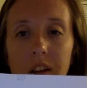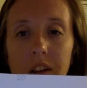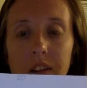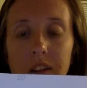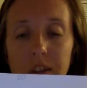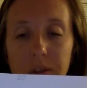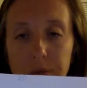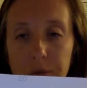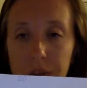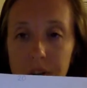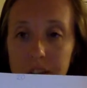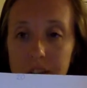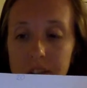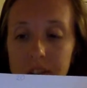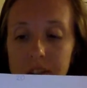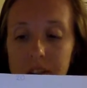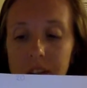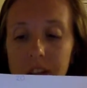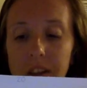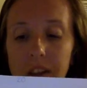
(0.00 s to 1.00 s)

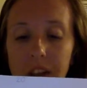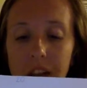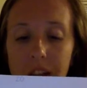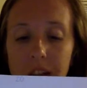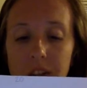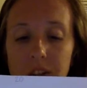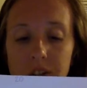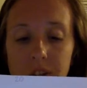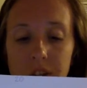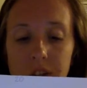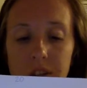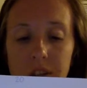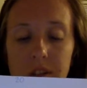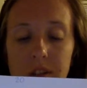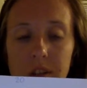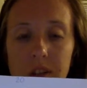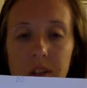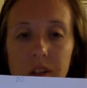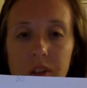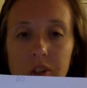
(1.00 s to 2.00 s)
difference in the
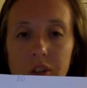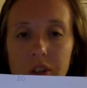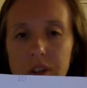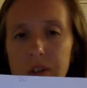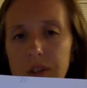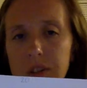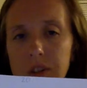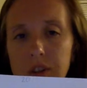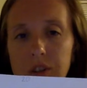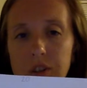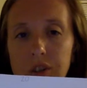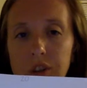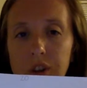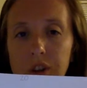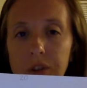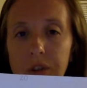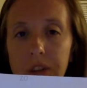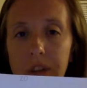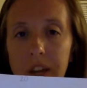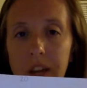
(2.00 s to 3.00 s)
ages, just to
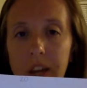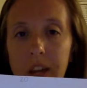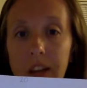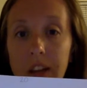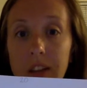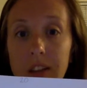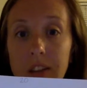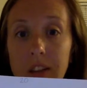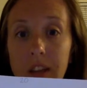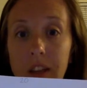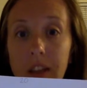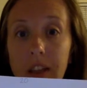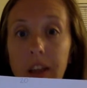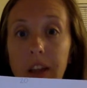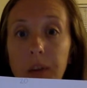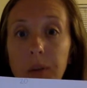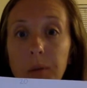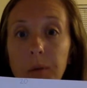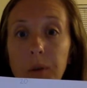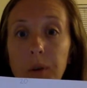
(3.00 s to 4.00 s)
show the kids that
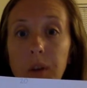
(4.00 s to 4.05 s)
like